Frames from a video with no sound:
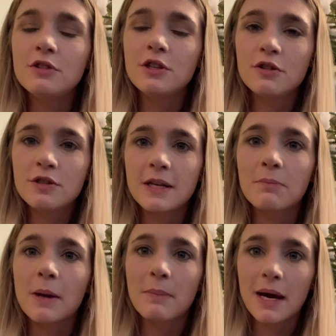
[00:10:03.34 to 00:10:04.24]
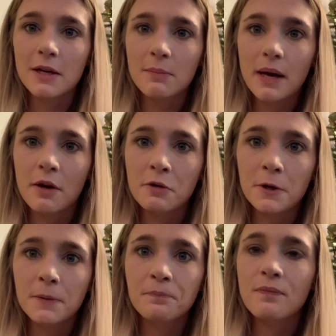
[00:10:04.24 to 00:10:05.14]
using my maca
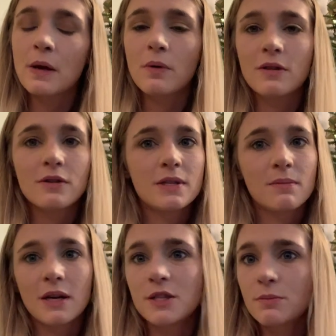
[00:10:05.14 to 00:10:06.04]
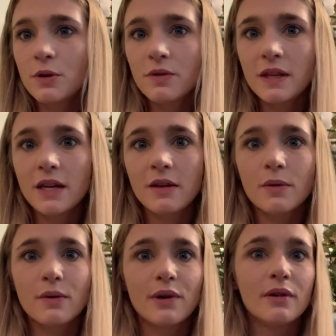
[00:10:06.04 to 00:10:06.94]
powder, whether it's in my smoothie
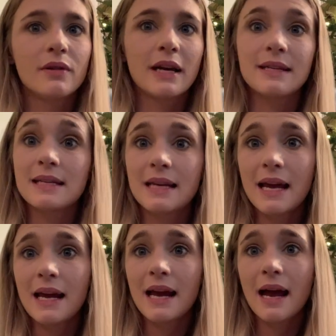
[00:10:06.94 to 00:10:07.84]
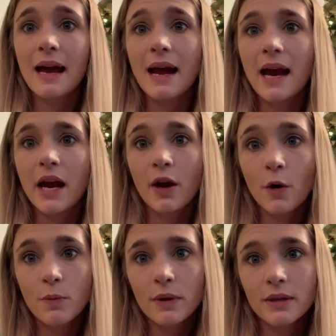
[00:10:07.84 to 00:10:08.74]
or like today I ate
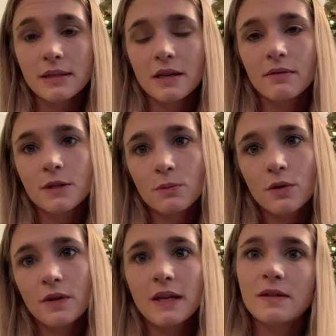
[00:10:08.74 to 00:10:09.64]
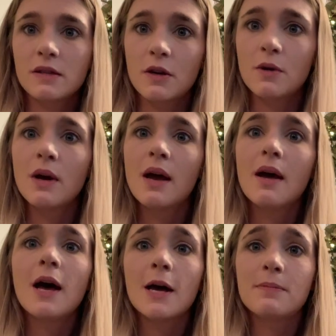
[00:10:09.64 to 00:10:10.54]
oatmeal instead of a smoothie. So
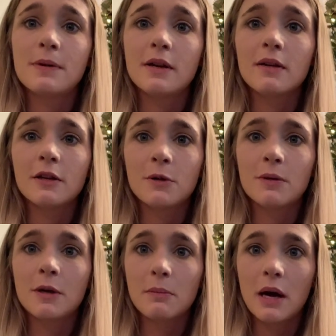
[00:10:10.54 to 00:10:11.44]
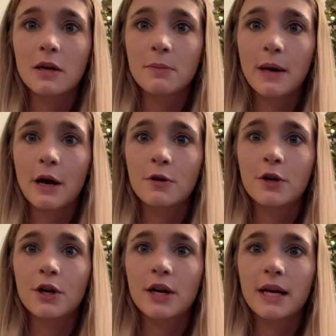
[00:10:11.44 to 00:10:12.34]
I put a little bit of maca
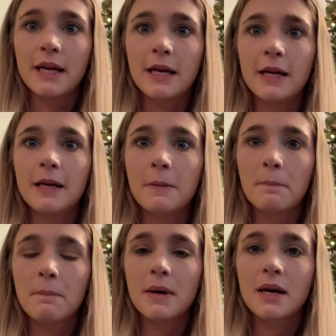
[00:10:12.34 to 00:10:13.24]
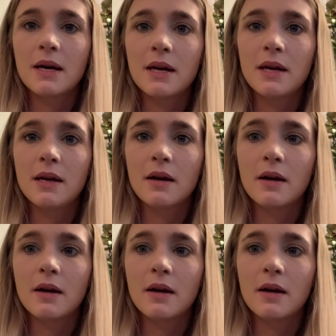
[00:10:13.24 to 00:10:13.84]
powder in my